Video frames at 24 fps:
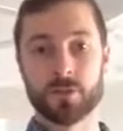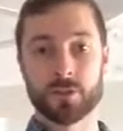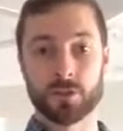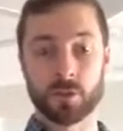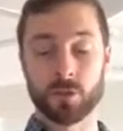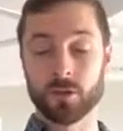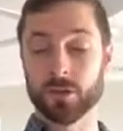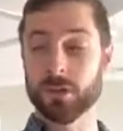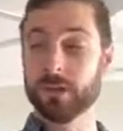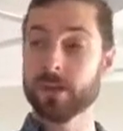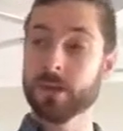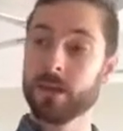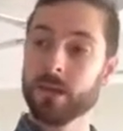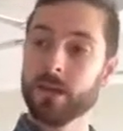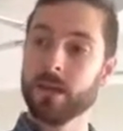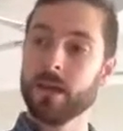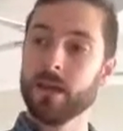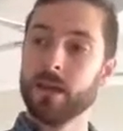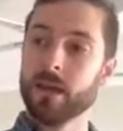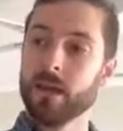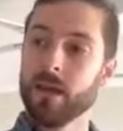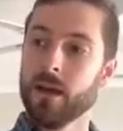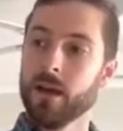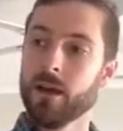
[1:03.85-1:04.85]
shortly.
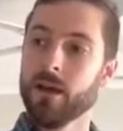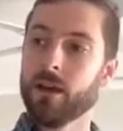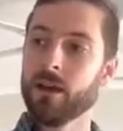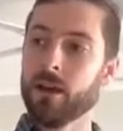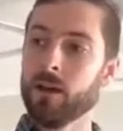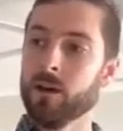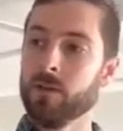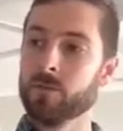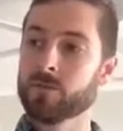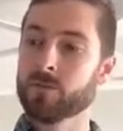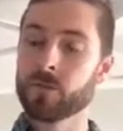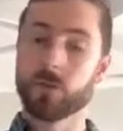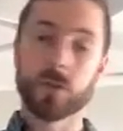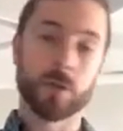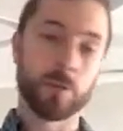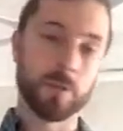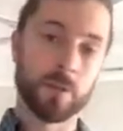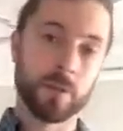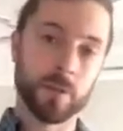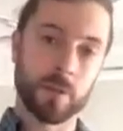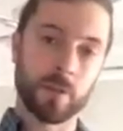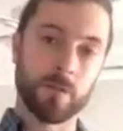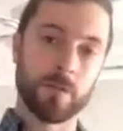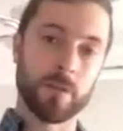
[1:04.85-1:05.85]
So you can
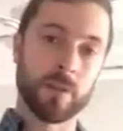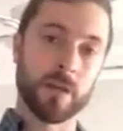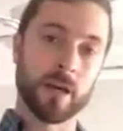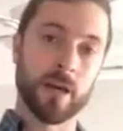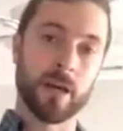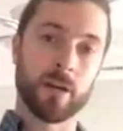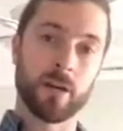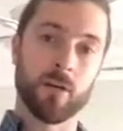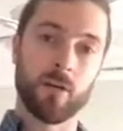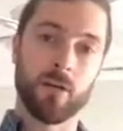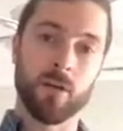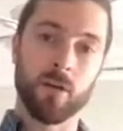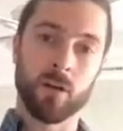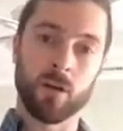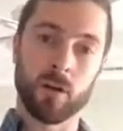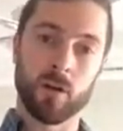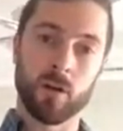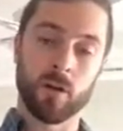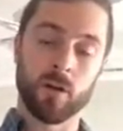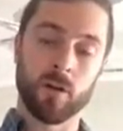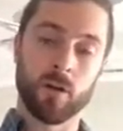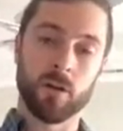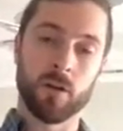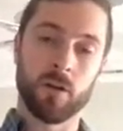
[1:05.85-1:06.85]
be looking for that on
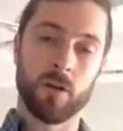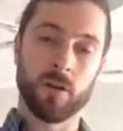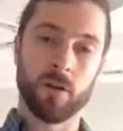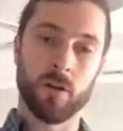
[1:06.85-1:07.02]
our